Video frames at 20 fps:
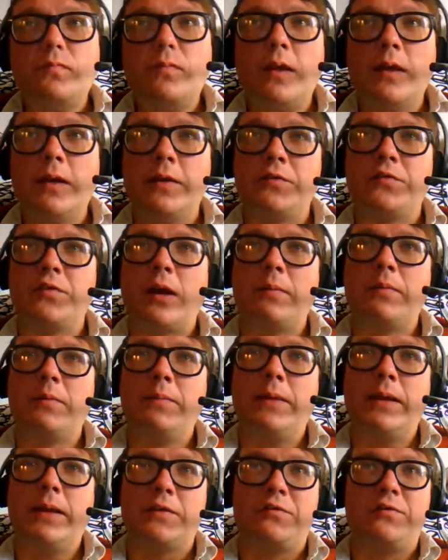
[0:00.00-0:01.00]
And Simon
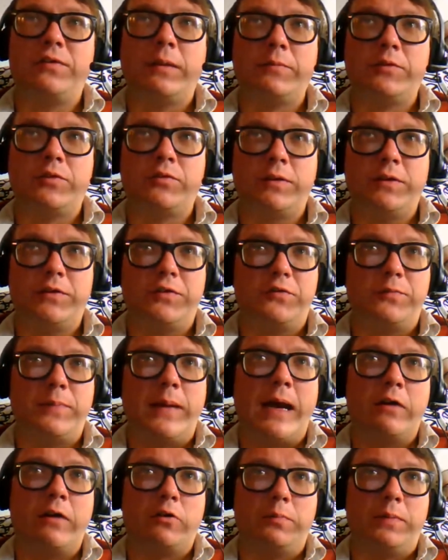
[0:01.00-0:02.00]
Magus demonstrates his
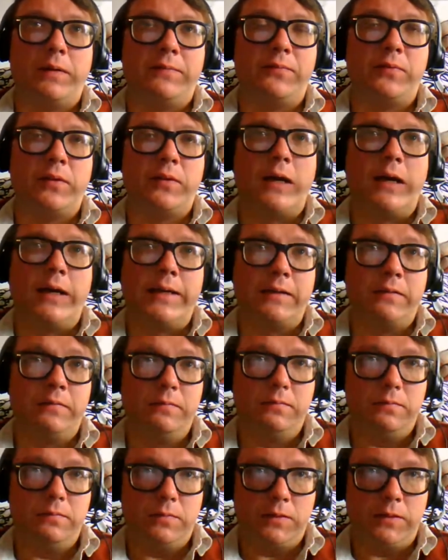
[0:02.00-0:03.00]
power by flying,
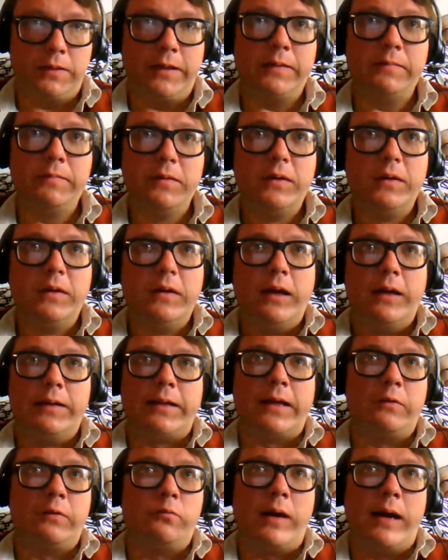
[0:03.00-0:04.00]
okay, and
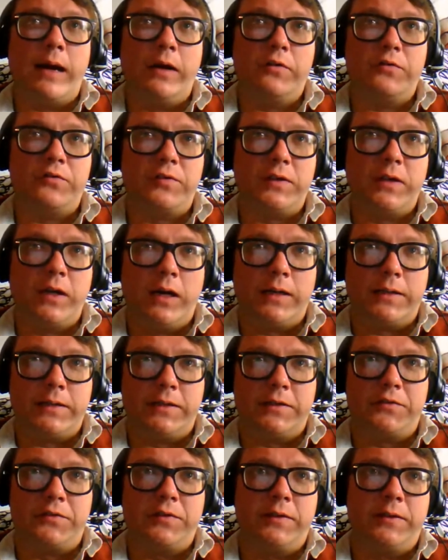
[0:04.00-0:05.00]
that wows the
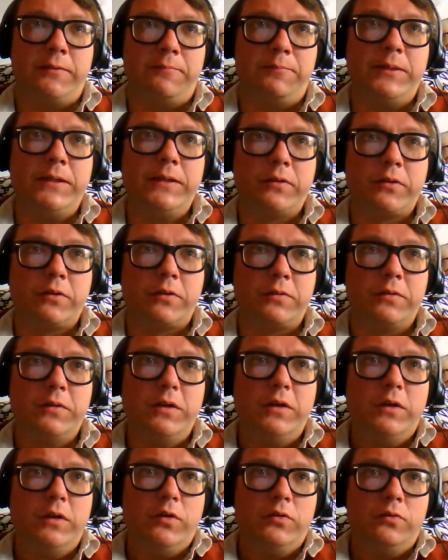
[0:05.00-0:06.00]
audience. And then Peter
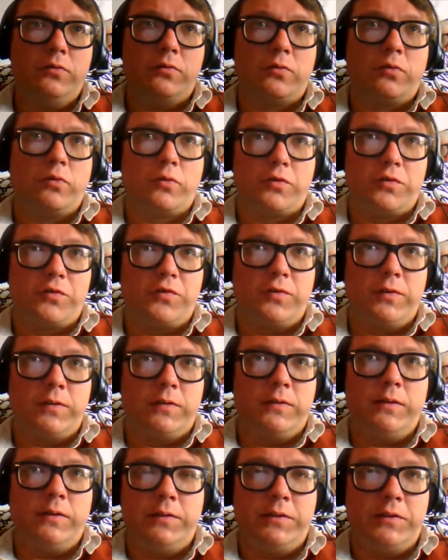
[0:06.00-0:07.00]
who, of course, in,
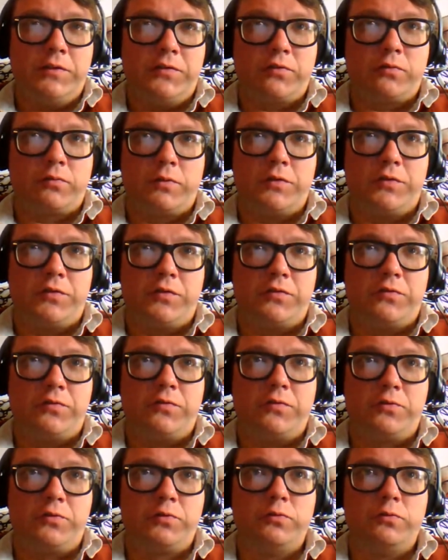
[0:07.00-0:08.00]
in these stories is
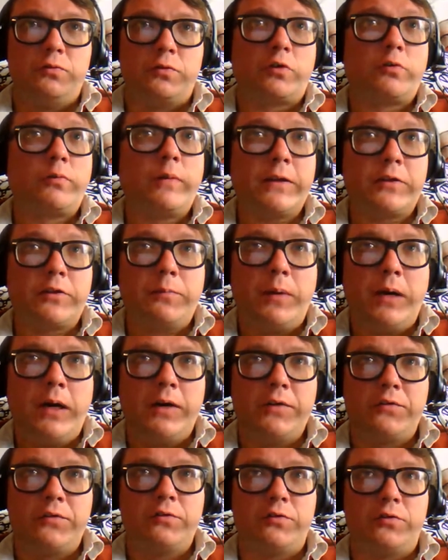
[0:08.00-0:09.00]
the true and correct
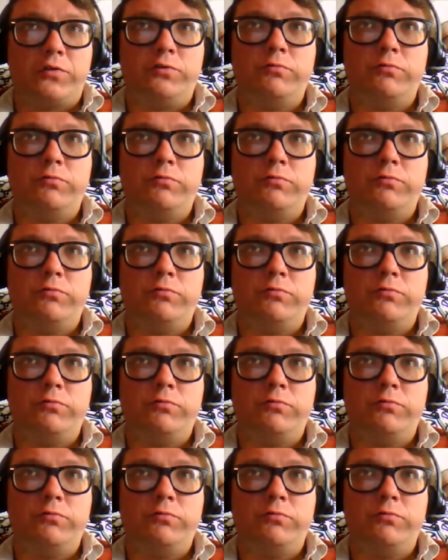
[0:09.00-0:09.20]
apostle, the true